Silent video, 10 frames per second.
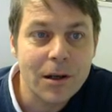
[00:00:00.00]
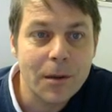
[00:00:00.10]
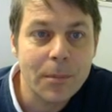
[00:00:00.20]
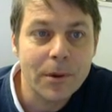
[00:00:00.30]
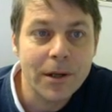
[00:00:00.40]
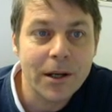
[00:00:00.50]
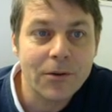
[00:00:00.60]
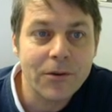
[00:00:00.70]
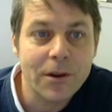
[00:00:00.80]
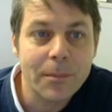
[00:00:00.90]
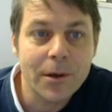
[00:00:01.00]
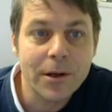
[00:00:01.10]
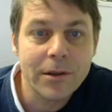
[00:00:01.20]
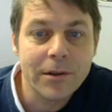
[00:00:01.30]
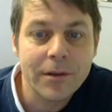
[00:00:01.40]
and put it onto the
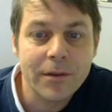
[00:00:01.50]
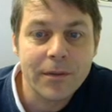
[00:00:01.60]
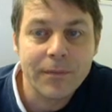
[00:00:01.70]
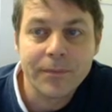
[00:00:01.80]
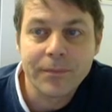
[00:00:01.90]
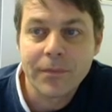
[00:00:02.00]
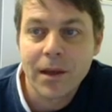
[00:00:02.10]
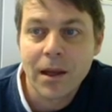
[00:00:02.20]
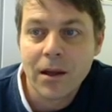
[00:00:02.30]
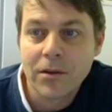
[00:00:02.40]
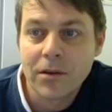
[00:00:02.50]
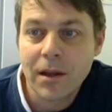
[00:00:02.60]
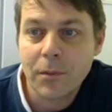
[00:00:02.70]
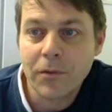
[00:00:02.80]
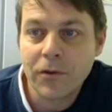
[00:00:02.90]
bus
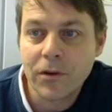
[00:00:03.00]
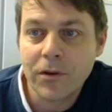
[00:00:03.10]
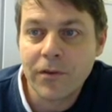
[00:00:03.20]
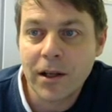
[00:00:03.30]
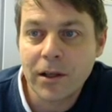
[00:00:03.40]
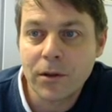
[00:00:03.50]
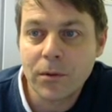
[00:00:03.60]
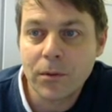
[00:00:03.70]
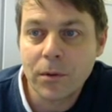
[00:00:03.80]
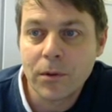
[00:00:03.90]
there we've got the value